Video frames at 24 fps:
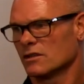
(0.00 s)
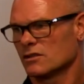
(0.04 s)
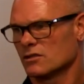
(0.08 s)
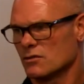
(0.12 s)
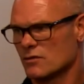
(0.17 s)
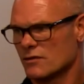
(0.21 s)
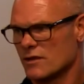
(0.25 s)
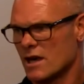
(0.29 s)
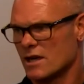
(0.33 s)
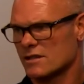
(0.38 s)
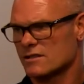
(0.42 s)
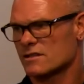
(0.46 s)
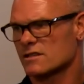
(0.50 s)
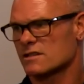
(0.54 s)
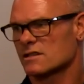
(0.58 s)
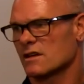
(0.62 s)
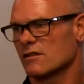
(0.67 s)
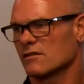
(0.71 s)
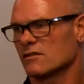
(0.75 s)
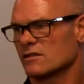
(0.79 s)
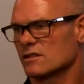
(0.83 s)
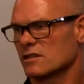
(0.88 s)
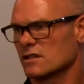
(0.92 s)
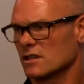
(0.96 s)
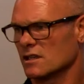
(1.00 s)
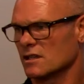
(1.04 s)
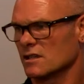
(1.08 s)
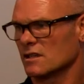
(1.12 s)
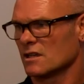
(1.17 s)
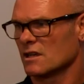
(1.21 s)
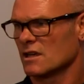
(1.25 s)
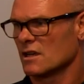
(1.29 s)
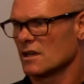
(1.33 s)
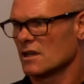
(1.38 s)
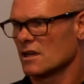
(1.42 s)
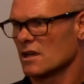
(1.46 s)

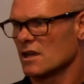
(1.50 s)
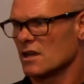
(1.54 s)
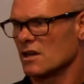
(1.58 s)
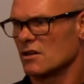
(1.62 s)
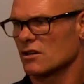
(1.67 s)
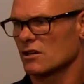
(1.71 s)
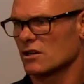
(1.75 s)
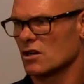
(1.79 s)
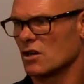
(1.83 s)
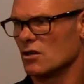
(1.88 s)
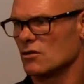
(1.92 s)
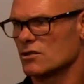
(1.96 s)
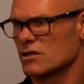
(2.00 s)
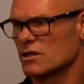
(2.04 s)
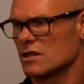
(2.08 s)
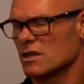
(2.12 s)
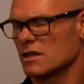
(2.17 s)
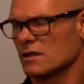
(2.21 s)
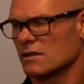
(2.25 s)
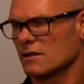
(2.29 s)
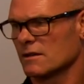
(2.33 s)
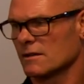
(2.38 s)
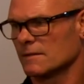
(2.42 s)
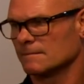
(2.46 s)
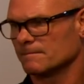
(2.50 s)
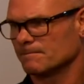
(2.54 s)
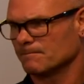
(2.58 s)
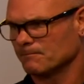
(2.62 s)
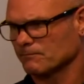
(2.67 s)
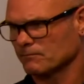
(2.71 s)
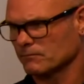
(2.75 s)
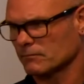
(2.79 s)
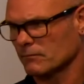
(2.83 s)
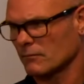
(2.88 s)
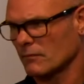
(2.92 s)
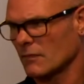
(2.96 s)
2017. Here, coaching,
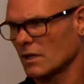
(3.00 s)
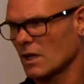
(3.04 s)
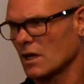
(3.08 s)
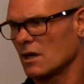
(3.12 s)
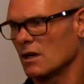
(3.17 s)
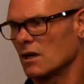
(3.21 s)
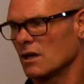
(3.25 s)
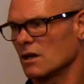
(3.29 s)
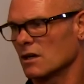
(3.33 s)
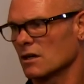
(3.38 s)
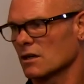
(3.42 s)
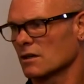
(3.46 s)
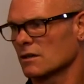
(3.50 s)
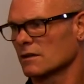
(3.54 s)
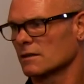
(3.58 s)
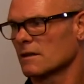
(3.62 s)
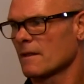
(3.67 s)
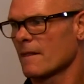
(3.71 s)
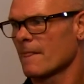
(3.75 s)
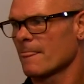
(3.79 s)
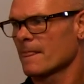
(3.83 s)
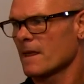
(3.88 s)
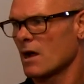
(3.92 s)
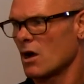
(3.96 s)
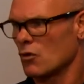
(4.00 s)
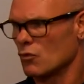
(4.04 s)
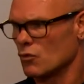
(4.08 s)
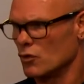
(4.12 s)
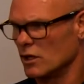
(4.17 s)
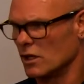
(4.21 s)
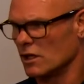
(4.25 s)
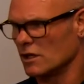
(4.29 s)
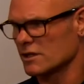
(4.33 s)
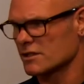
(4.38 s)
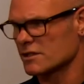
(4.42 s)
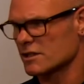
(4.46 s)
uh, a
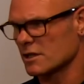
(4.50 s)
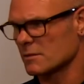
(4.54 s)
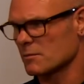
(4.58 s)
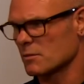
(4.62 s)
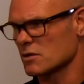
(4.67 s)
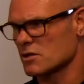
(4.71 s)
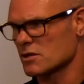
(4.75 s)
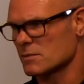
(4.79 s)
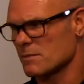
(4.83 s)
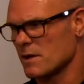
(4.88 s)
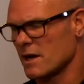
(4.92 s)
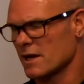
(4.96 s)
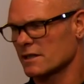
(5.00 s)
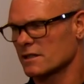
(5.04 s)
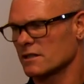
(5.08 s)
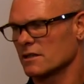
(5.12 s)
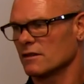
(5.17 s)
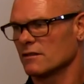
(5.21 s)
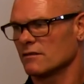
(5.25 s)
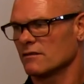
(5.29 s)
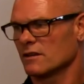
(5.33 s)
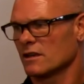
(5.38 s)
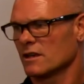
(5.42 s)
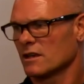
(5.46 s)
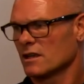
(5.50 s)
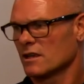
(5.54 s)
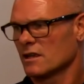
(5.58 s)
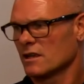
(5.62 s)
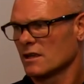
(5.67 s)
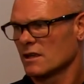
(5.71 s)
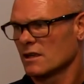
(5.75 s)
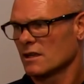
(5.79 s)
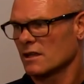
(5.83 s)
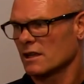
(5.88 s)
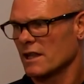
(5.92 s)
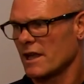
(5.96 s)
realistic perspective.
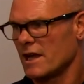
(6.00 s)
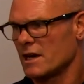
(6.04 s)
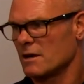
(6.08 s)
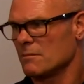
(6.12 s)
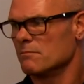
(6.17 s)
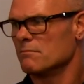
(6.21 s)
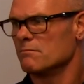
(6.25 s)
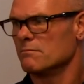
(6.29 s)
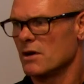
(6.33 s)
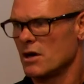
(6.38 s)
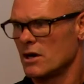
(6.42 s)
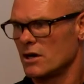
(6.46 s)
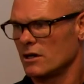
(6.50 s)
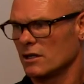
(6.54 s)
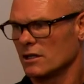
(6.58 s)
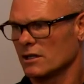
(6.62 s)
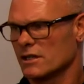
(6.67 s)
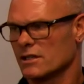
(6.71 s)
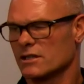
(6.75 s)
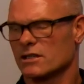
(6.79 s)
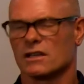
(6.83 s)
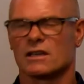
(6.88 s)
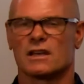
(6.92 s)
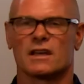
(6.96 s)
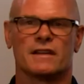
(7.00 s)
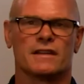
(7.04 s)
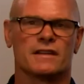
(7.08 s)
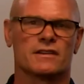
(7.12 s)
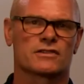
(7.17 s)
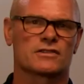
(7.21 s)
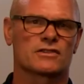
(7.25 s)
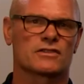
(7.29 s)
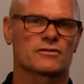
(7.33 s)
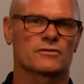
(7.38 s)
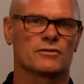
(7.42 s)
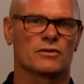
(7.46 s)
Lanham, Maryland.
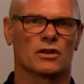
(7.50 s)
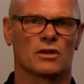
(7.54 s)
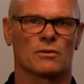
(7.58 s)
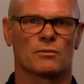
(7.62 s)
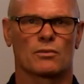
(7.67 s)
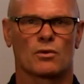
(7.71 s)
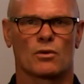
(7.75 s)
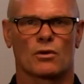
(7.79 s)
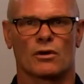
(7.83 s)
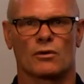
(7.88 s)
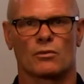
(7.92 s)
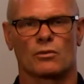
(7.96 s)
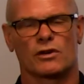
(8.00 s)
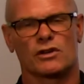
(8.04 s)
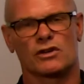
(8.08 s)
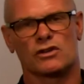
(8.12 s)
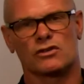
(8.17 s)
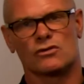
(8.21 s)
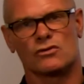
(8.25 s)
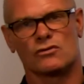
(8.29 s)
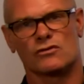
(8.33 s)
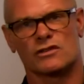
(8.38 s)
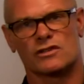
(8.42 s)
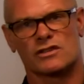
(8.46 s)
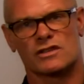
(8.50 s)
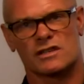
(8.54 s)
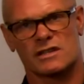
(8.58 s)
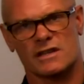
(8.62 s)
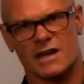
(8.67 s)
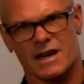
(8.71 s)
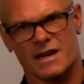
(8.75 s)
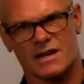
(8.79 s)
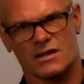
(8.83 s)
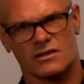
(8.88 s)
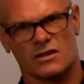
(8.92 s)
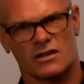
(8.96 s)
This is real important when you do the
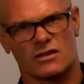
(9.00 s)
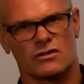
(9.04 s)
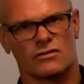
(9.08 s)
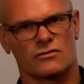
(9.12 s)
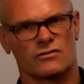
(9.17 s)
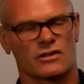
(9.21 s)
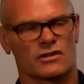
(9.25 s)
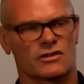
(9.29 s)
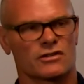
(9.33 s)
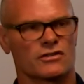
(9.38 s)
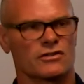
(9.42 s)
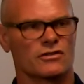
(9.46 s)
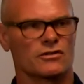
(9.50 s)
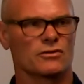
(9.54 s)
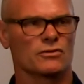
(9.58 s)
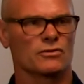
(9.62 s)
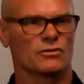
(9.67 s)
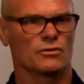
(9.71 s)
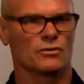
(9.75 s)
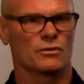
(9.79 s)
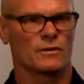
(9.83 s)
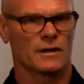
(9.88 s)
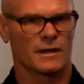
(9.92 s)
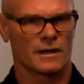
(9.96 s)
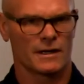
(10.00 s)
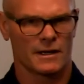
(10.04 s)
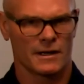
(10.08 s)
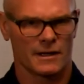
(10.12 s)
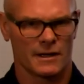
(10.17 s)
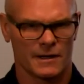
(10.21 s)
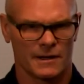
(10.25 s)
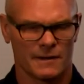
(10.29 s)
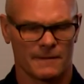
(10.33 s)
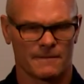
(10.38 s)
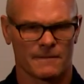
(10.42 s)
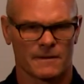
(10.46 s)
state. You just do
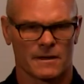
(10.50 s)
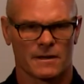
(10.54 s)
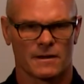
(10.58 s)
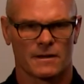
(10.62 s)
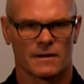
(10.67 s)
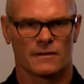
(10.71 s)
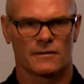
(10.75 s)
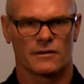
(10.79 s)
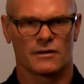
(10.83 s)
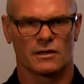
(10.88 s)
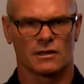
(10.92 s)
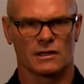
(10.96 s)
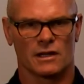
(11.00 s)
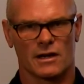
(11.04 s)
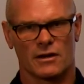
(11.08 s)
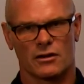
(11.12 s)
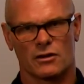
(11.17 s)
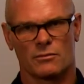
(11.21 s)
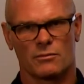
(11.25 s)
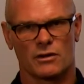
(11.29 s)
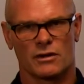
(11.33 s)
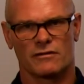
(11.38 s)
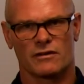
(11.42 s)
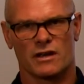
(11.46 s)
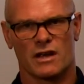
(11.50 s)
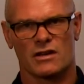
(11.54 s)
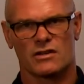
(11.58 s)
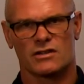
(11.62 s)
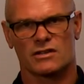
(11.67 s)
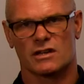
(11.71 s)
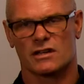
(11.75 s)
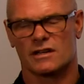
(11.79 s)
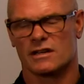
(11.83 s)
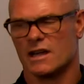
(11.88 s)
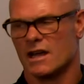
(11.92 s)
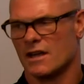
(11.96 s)
uh, the letter
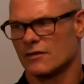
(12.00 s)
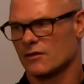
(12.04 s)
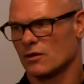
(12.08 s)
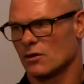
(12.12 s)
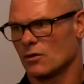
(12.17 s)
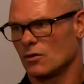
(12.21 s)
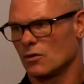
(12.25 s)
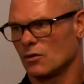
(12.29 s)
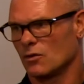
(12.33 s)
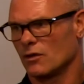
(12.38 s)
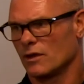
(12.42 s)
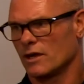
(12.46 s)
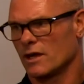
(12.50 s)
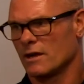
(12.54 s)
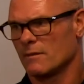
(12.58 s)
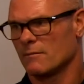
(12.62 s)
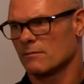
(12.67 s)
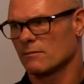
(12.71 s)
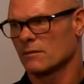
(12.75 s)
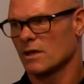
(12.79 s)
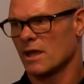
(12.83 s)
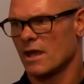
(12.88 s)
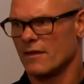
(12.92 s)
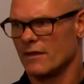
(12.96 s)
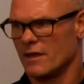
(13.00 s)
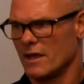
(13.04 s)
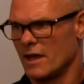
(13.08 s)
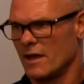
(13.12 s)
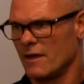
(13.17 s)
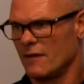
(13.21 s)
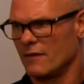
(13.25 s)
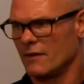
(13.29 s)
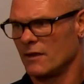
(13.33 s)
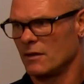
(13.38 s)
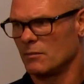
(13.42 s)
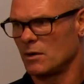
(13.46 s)
abbreviation, not the whole name, and
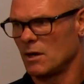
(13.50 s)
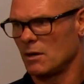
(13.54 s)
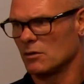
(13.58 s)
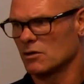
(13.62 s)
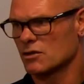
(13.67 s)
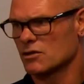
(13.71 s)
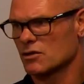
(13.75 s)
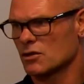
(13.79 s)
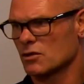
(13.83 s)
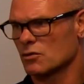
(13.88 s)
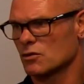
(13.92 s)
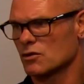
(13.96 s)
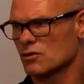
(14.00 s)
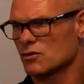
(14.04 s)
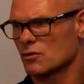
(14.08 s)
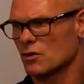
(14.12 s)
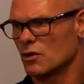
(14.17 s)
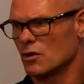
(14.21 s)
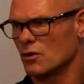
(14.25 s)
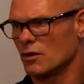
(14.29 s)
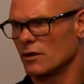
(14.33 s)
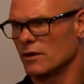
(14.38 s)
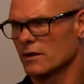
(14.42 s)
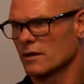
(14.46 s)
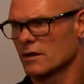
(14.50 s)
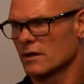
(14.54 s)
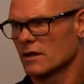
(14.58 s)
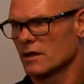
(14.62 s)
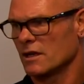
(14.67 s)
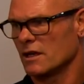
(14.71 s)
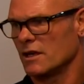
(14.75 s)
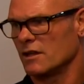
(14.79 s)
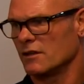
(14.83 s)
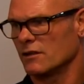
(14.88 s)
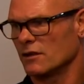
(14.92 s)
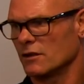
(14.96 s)
then the publisher was Rowman
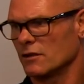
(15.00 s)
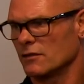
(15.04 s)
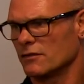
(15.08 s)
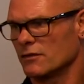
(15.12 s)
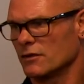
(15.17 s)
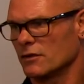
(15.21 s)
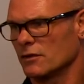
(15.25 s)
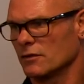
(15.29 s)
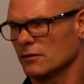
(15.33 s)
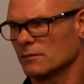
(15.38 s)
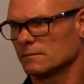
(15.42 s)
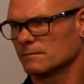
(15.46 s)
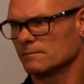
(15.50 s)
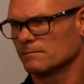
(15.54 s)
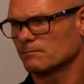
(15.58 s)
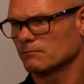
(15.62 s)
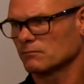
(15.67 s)
and Littlefield.